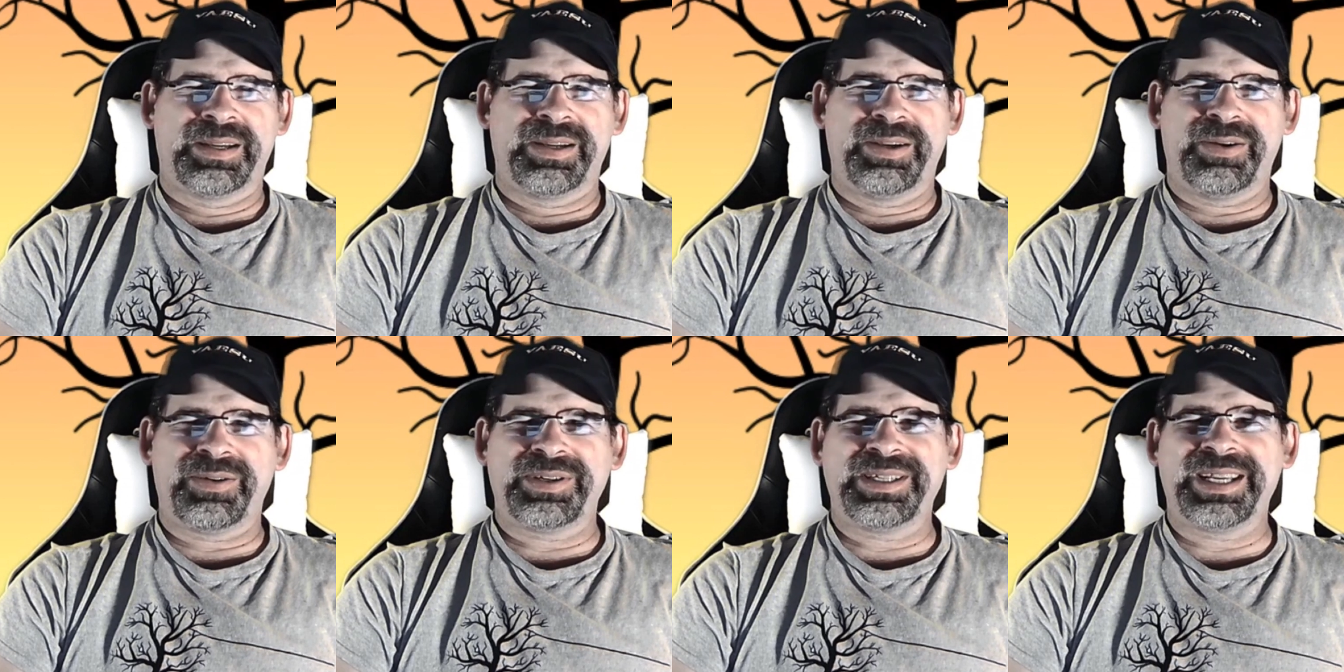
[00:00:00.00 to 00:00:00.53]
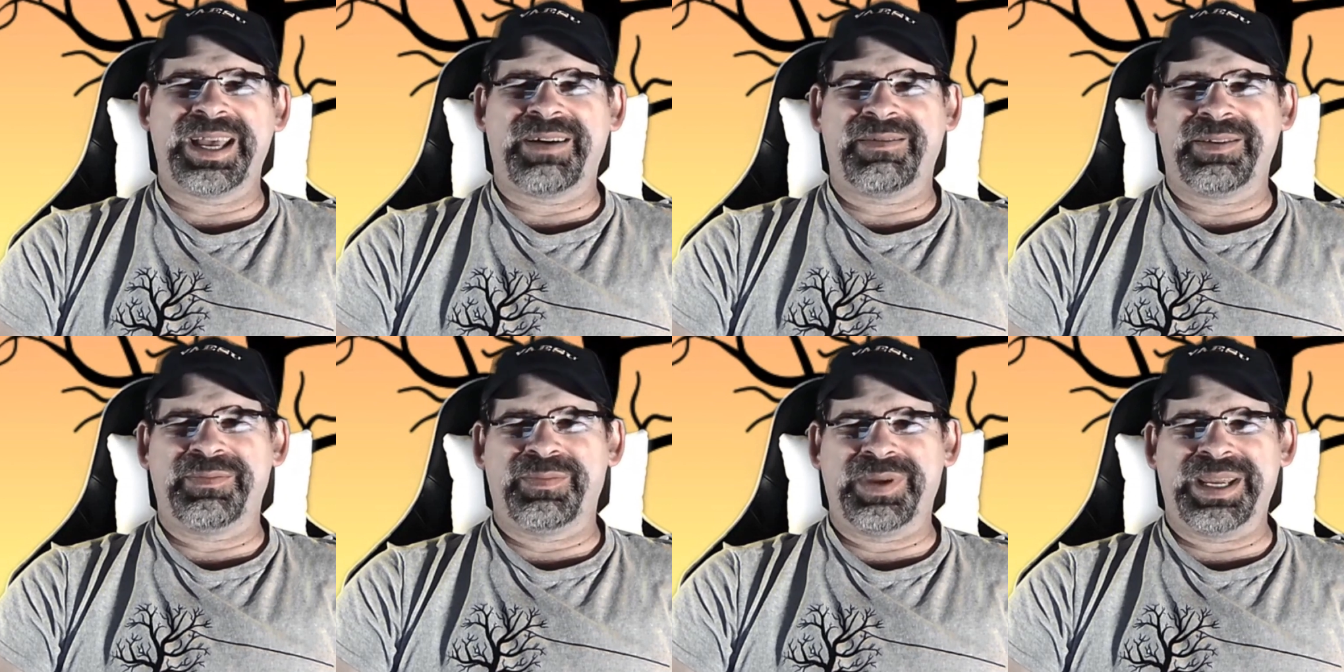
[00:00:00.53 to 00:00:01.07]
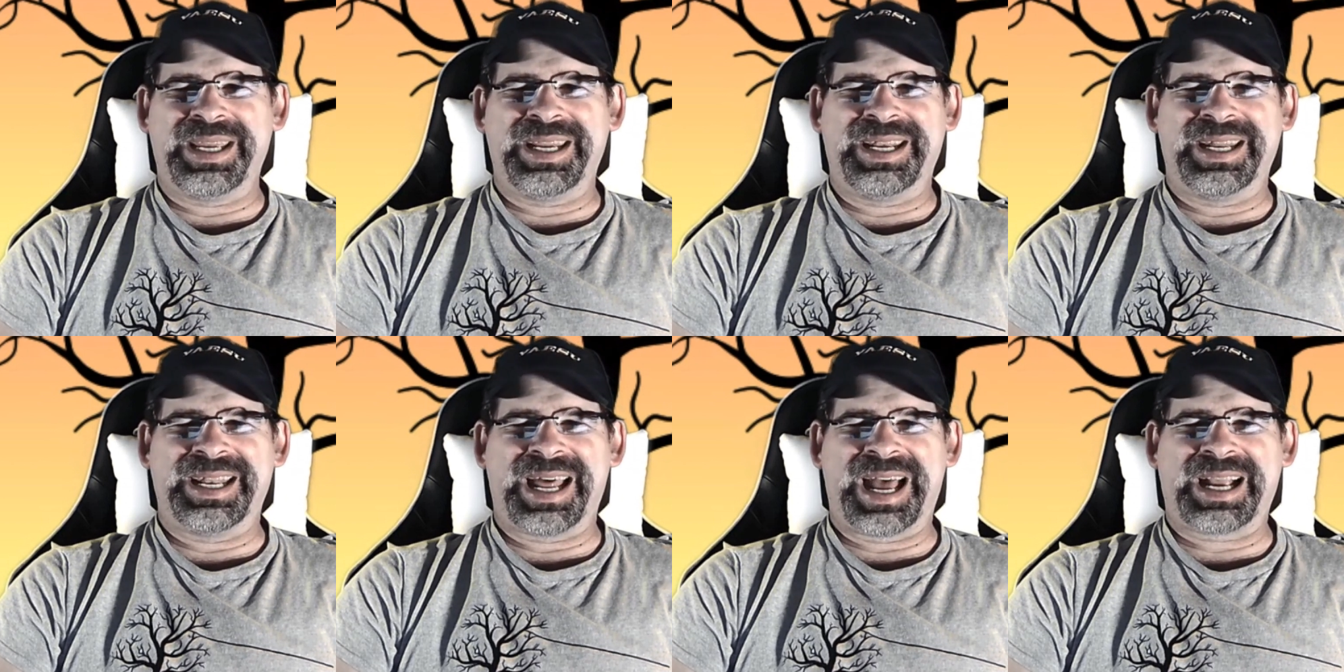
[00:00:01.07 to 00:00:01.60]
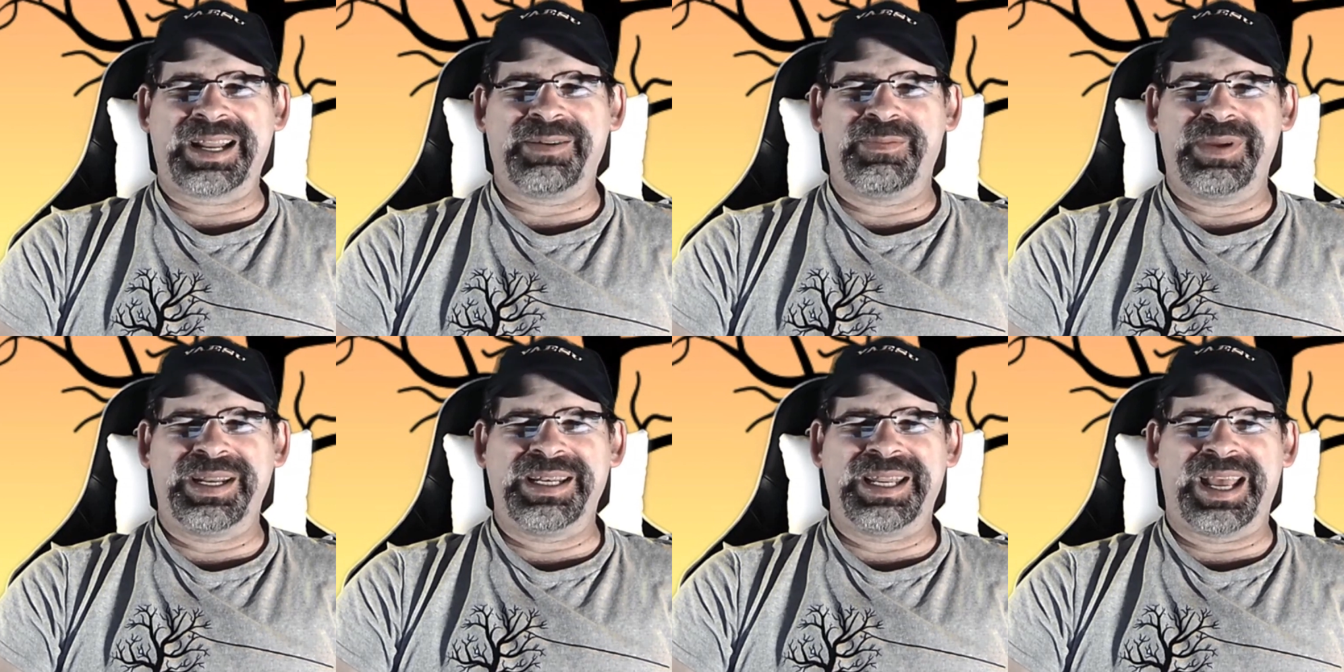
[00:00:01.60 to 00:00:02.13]
You're telling me that I can
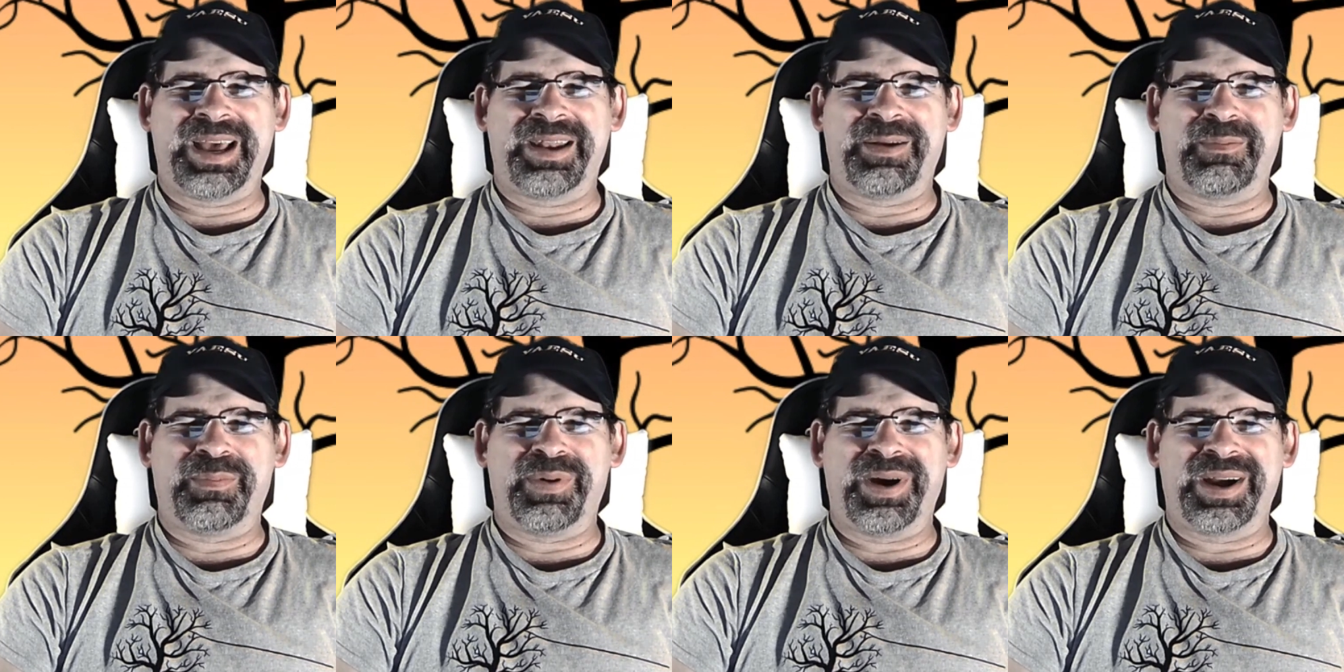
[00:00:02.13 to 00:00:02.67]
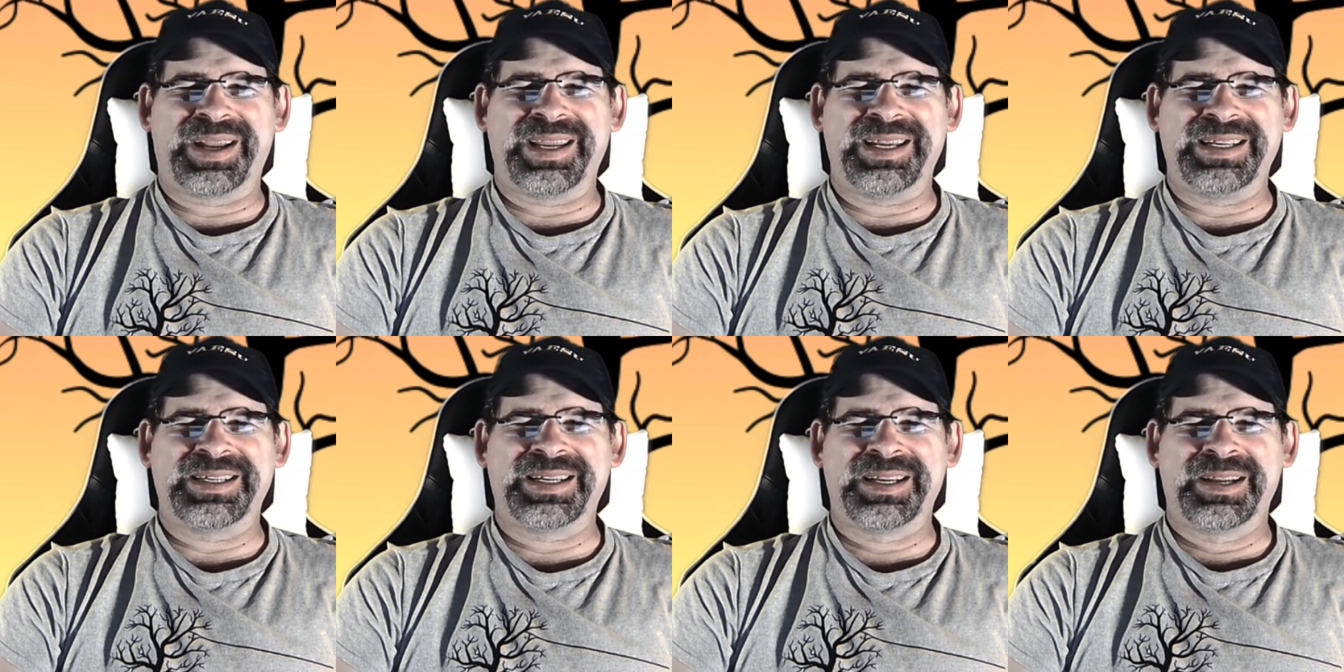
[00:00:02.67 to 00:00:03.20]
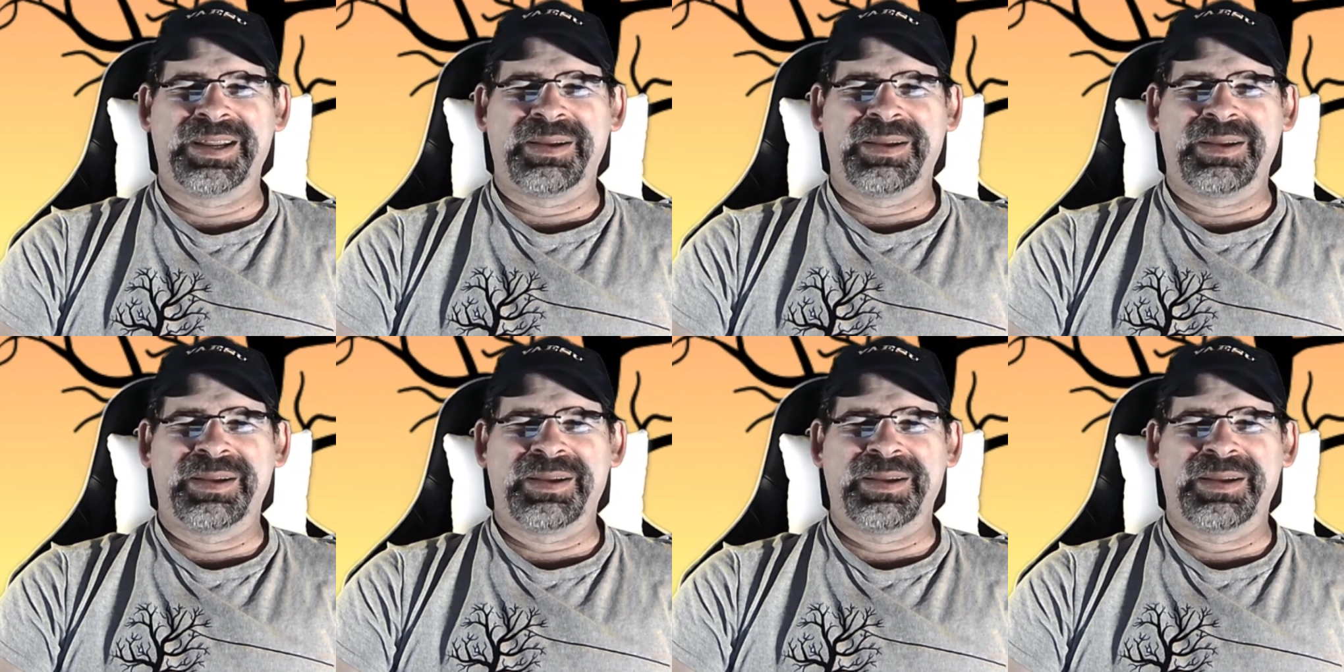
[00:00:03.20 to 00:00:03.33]
be down at Bucky's